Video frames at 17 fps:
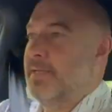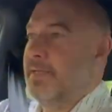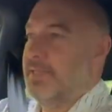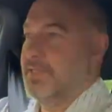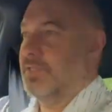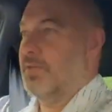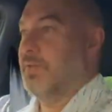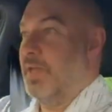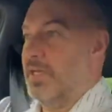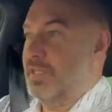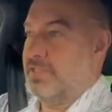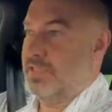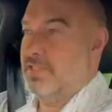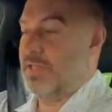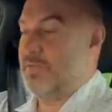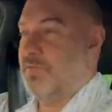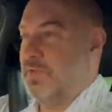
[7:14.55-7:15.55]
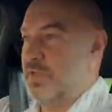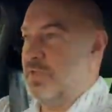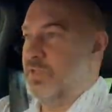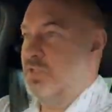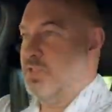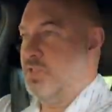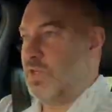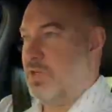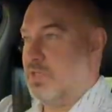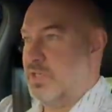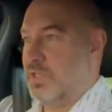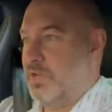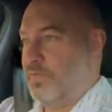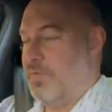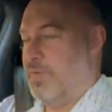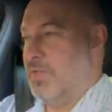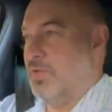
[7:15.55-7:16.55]
So that's another concern, and I
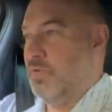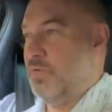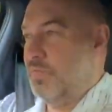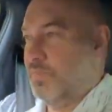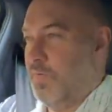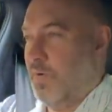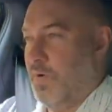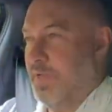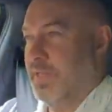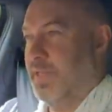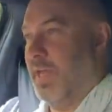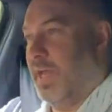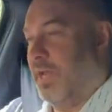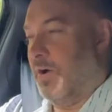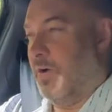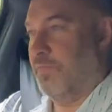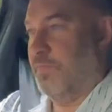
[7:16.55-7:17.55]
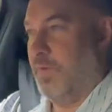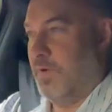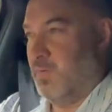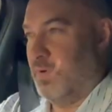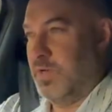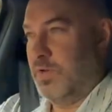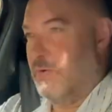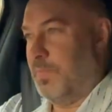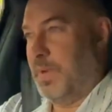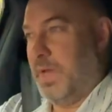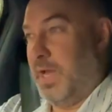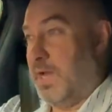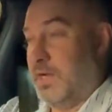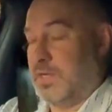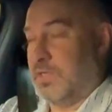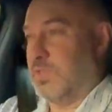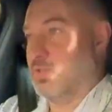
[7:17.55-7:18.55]
think you'll find that I felt a little bit
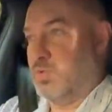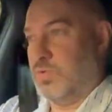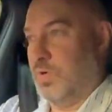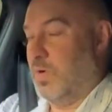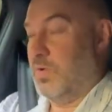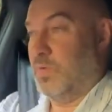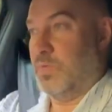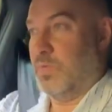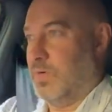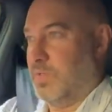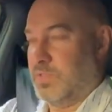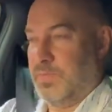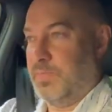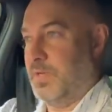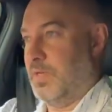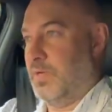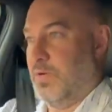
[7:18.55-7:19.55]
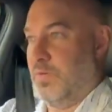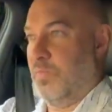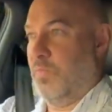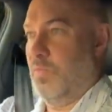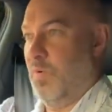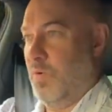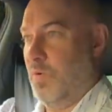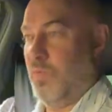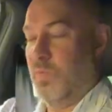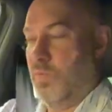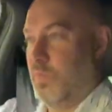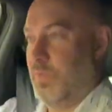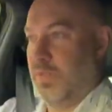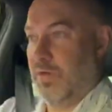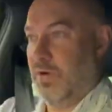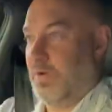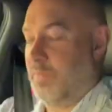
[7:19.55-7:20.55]
out of control. a bit like, whoa,
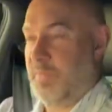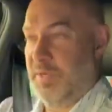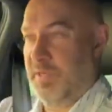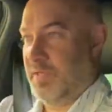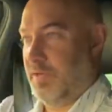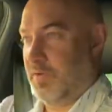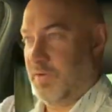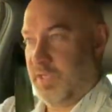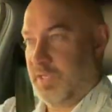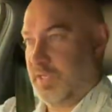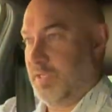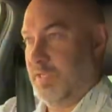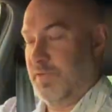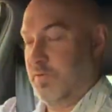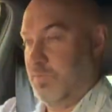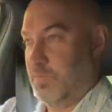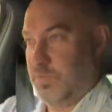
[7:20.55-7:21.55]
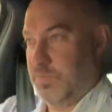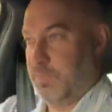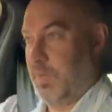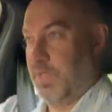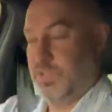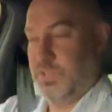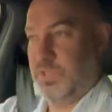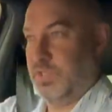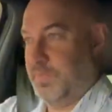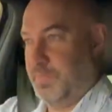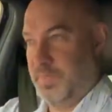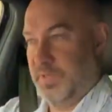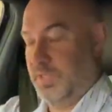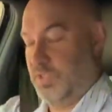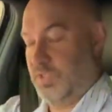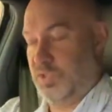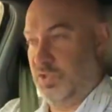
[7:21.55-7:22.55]
I'm in like a little spaceship and
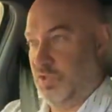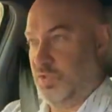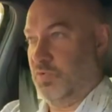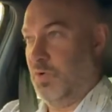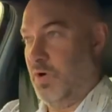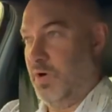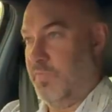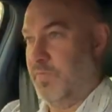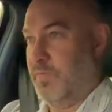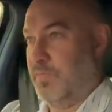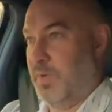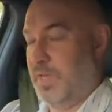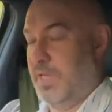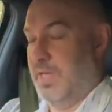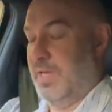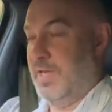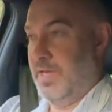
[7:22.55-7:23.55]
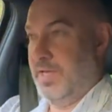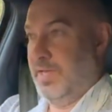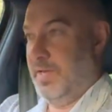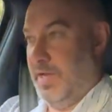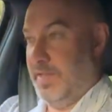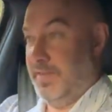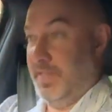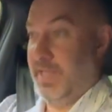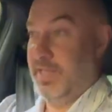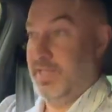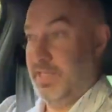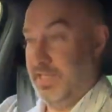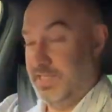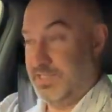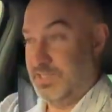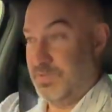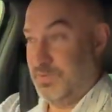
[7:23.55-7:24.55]
it's just driving me. And that
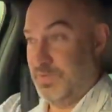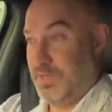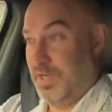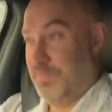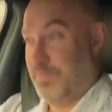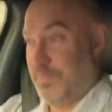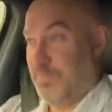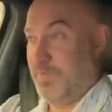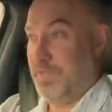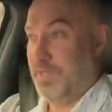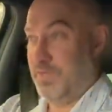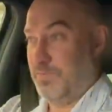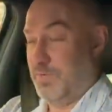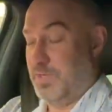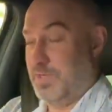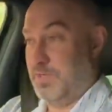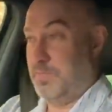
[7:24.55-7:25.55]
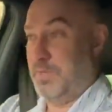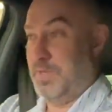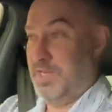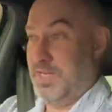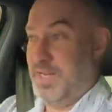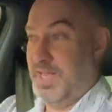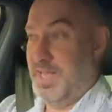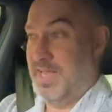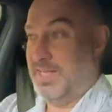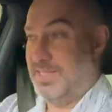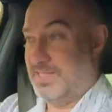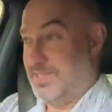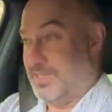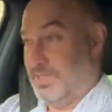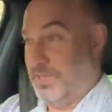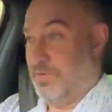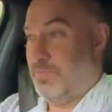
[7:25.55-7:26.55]
leads to another thing. We're going to be led to
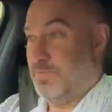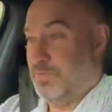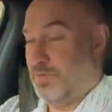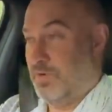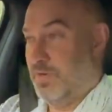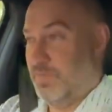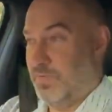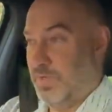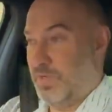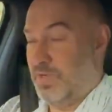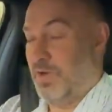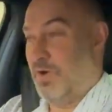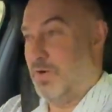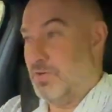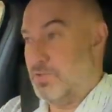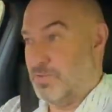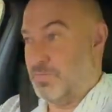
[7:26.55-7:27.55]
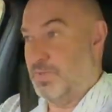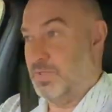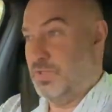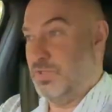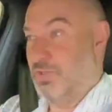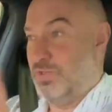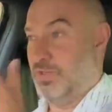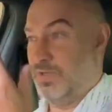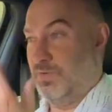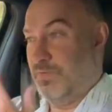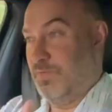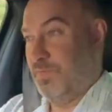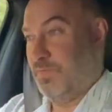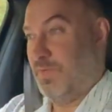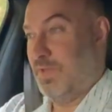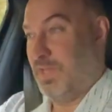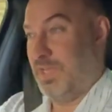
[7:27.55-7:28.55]
self-driving cars, because you can
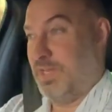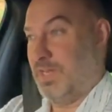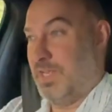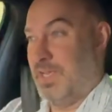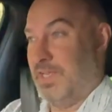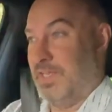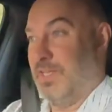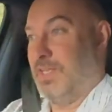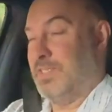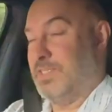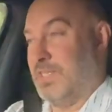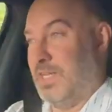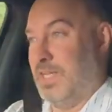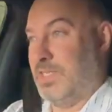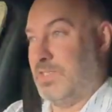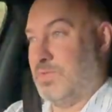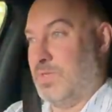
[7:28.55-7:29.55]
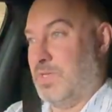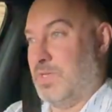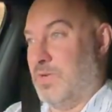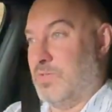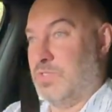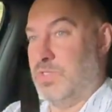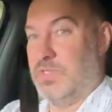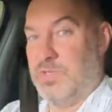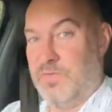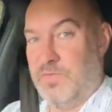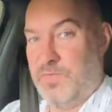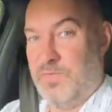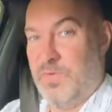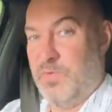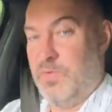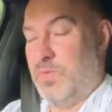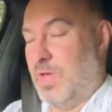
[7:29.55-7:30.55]
feel it in these electric cars. You can
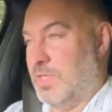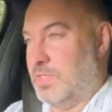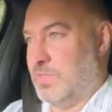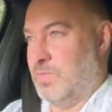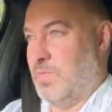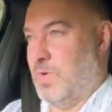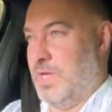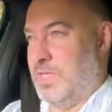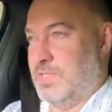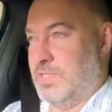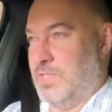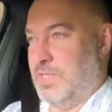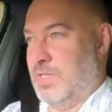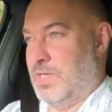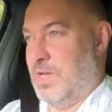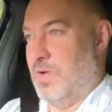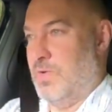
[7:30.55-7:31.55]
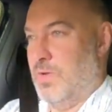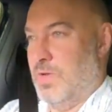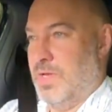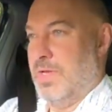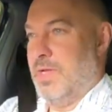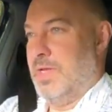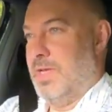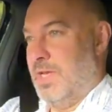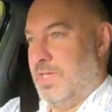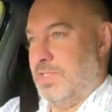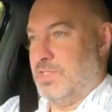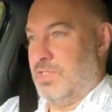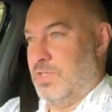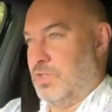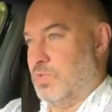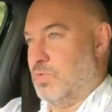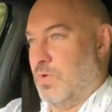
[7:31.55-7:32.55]
feel that's the way it's going to go. It's going
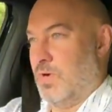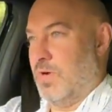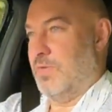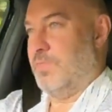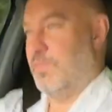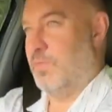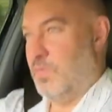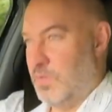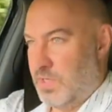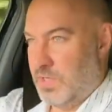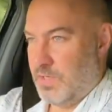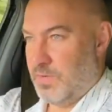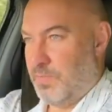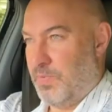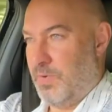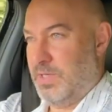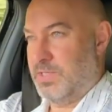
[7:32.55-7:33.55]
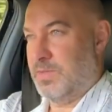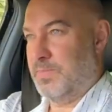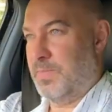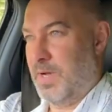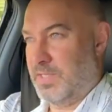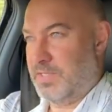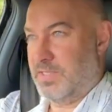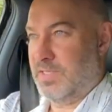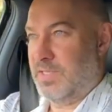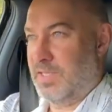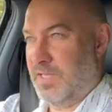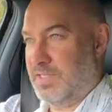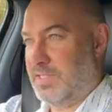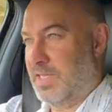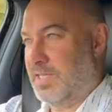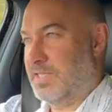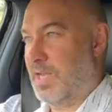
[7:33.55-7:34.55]
to drive for you. You're going to press a button and it
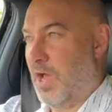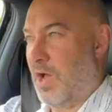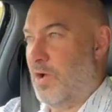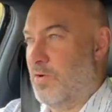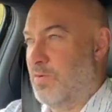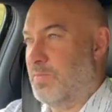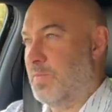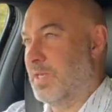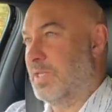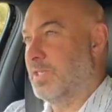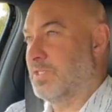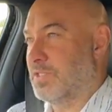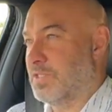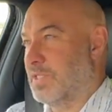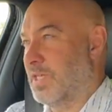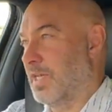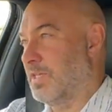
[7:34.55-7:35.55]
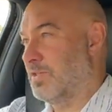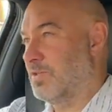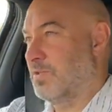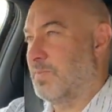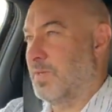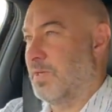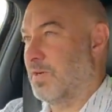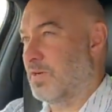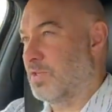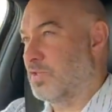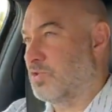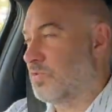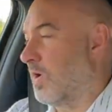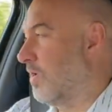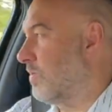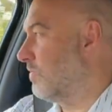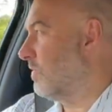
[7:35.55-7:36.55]
says home, and it just takes you, a bit like a
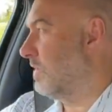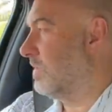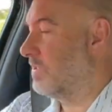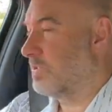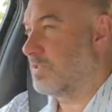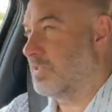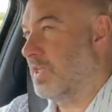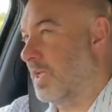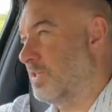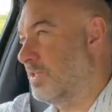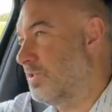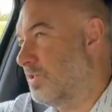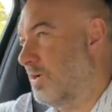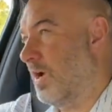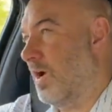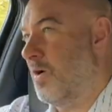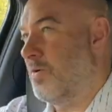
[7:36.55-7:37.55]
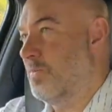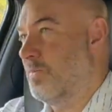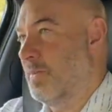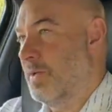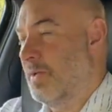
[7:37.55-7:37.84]
drone. It just takes you home.